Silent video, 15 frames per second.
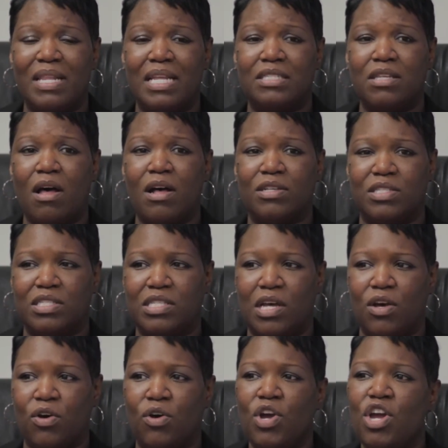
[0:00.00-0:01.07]
and it's
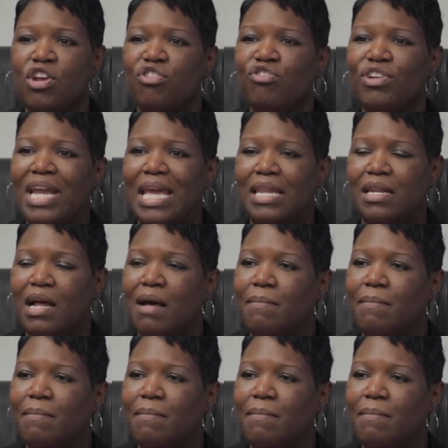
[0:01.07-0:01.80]
also created